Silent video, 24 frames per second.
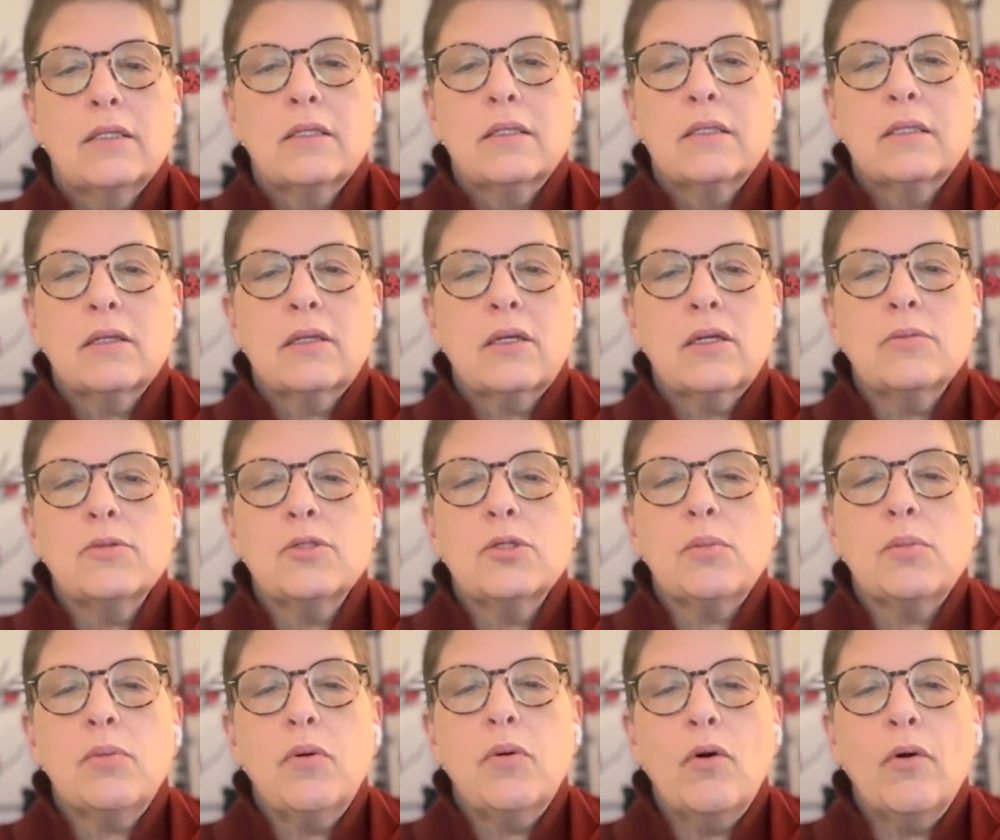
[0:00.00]
There
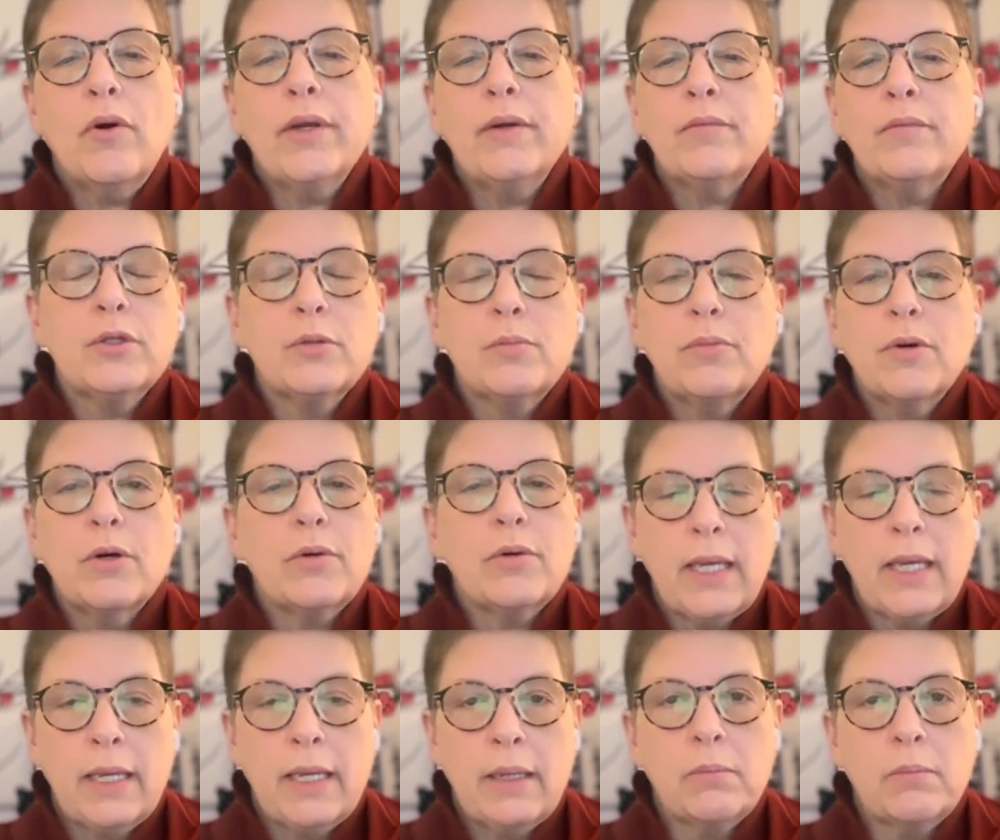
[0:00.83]
comes a point where the
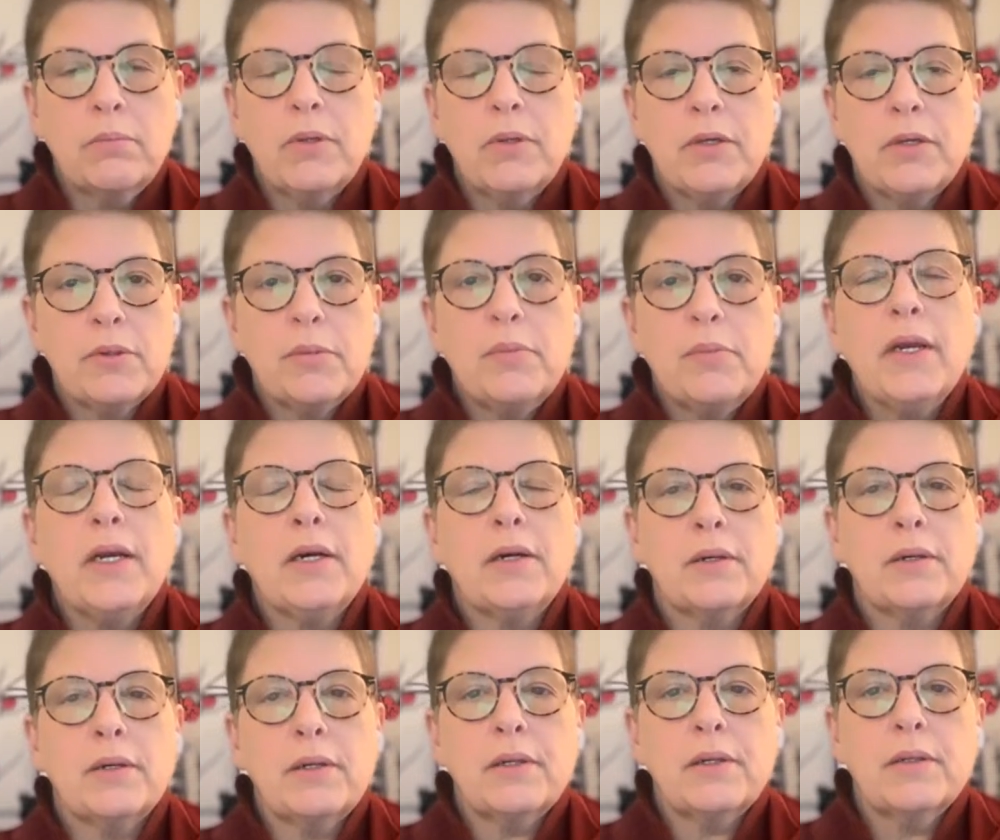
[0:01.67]
boat can't be
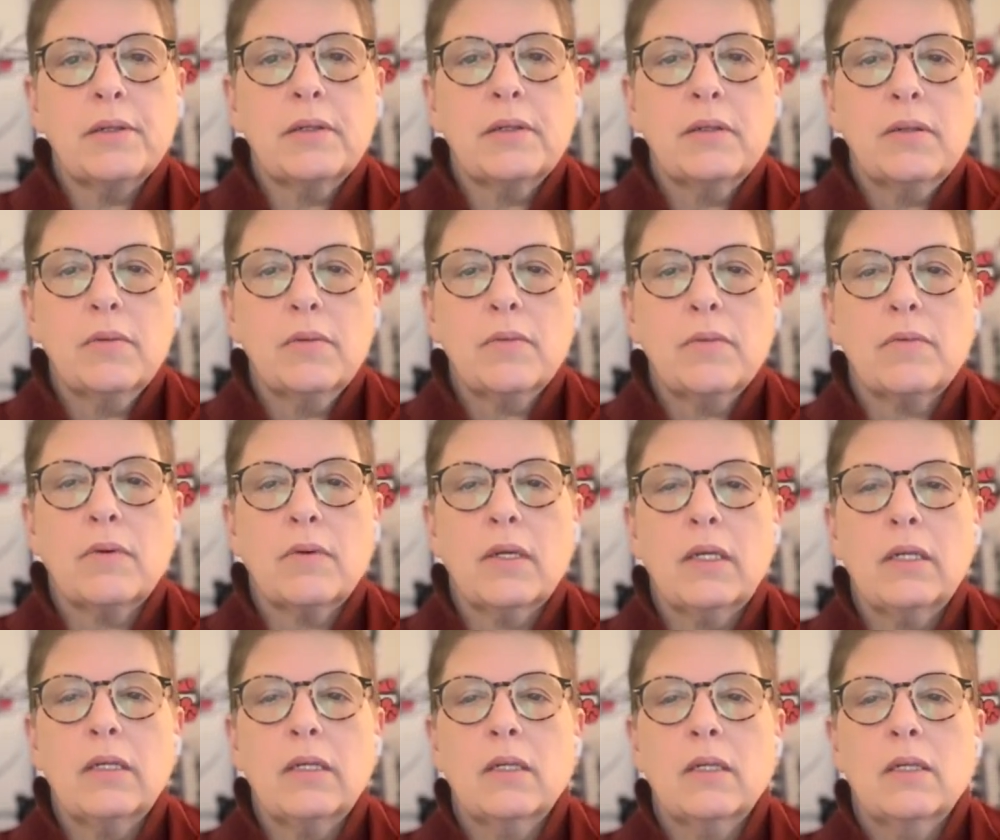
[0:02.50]
repaired,
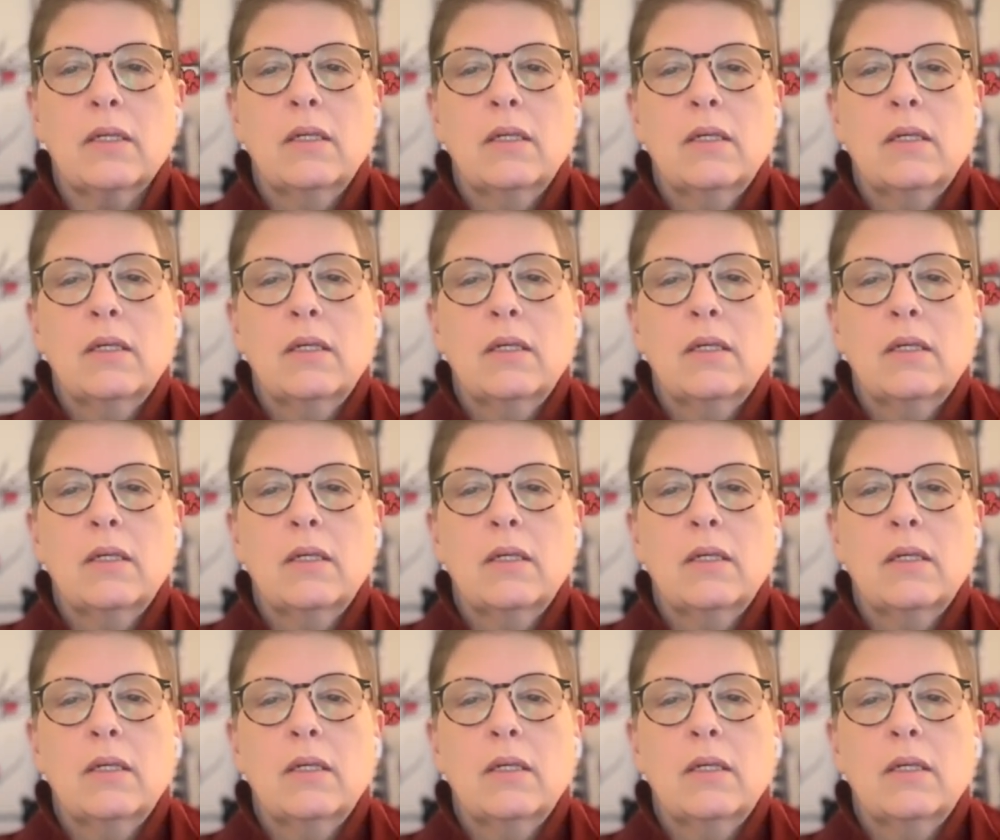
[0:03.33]
right?